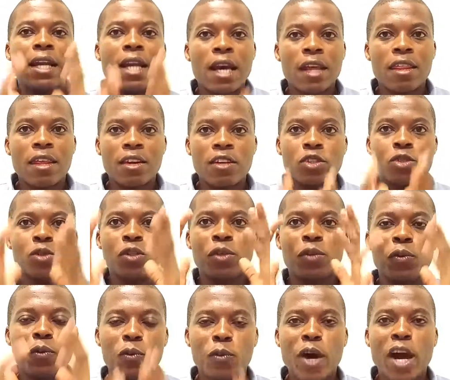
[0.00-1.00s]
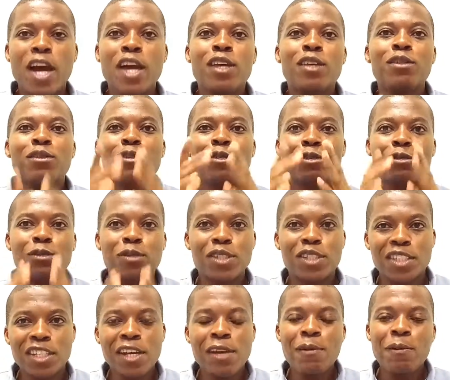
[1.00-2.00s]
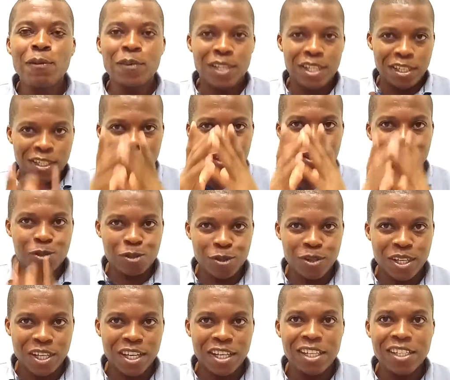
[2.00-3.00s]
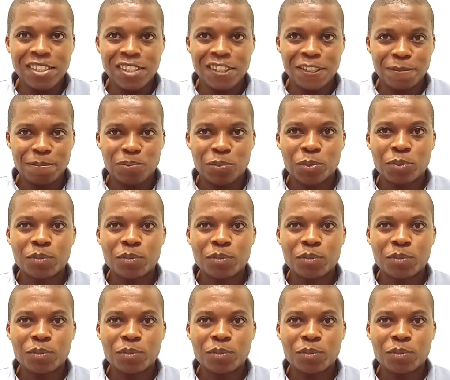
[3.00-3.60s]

another reason why you should sell a stock is